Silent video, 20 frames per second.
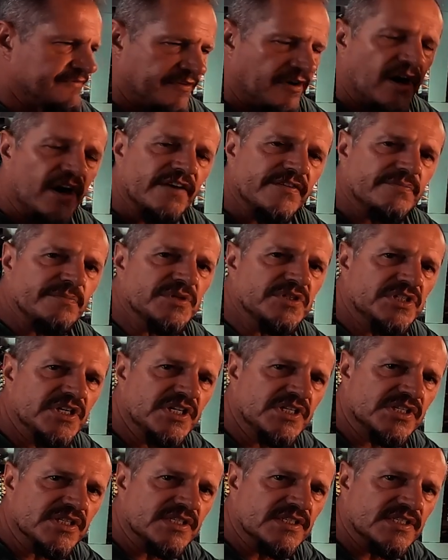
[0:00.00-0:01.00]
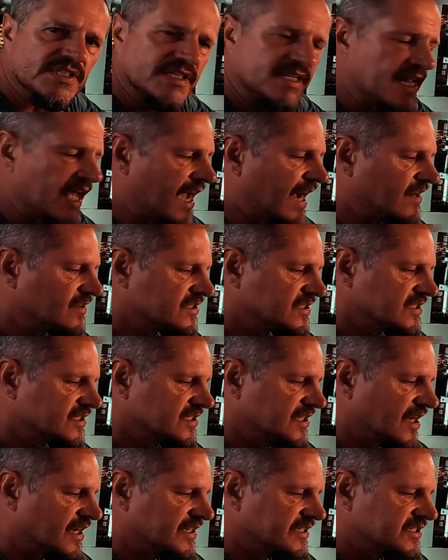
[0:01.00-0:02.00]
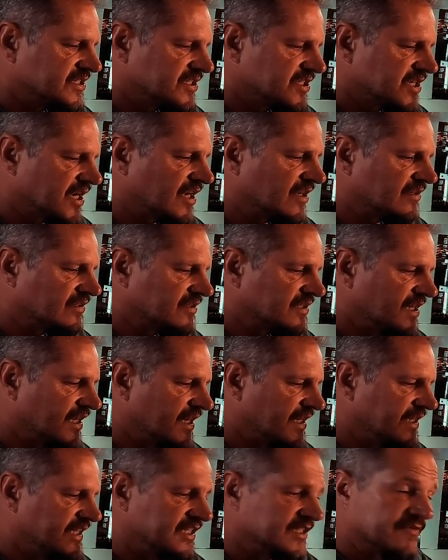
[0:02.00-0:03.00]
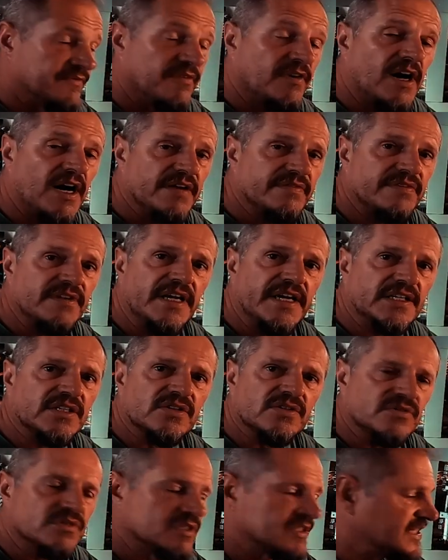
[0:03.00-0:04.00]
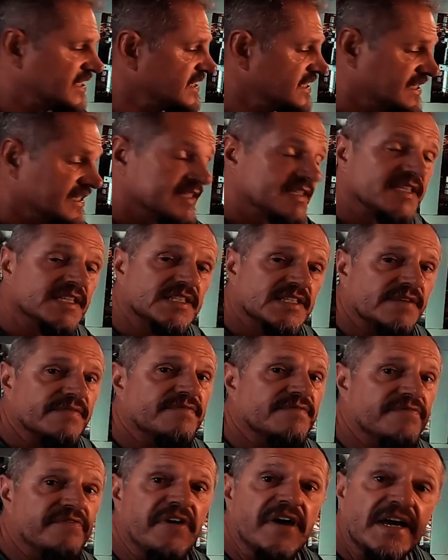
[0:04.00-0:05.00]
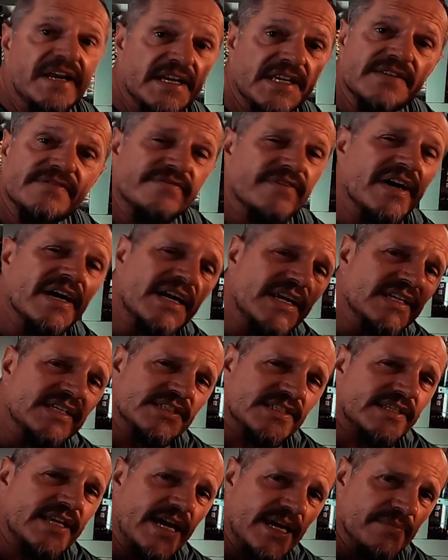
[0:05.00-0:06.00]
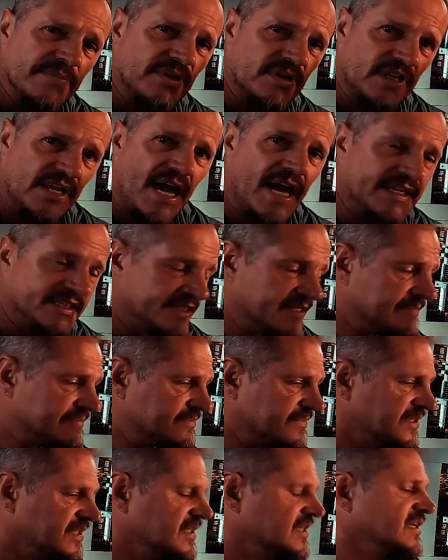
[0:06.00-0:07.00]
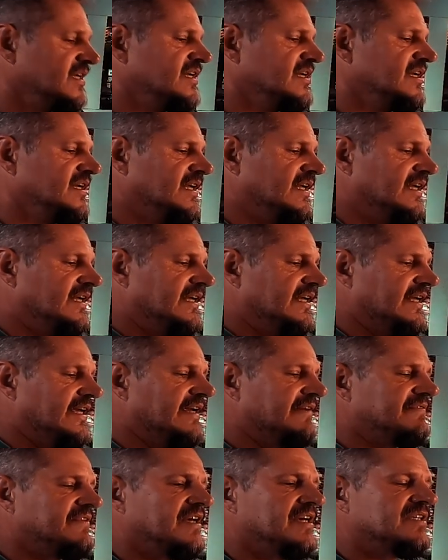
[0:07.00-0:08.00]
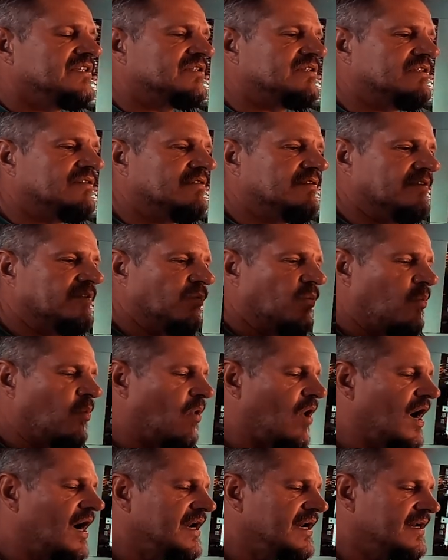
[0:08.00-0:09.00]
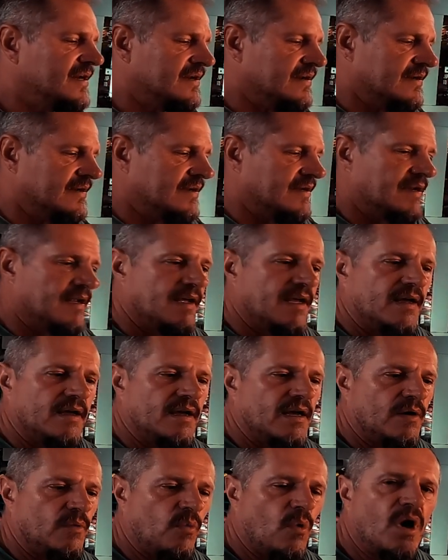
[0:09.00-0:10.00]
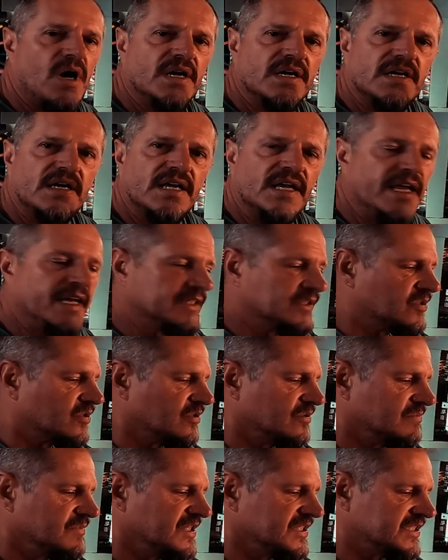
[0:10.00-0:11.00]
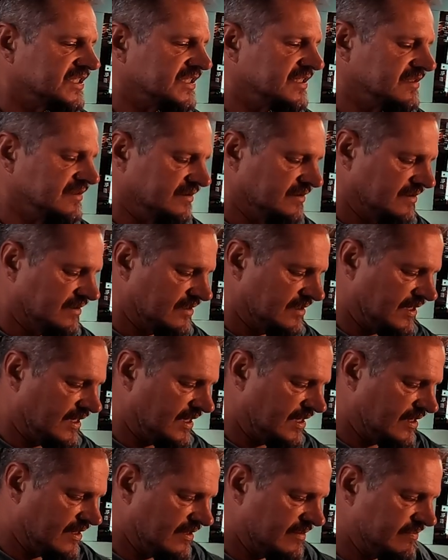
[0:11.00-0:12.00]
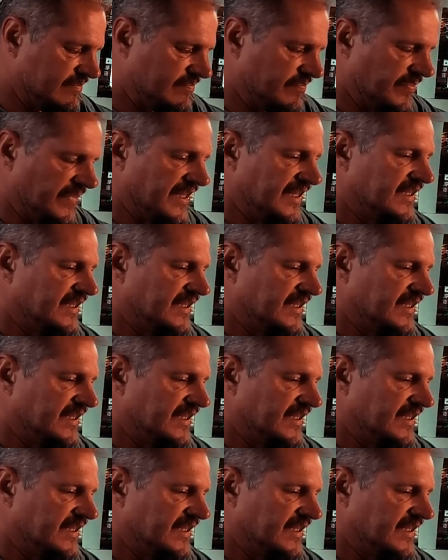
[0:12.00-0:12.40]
five positions in the outside shell and there's five electrons, then this is a very, very stable atom. If there's one one electron missing, um,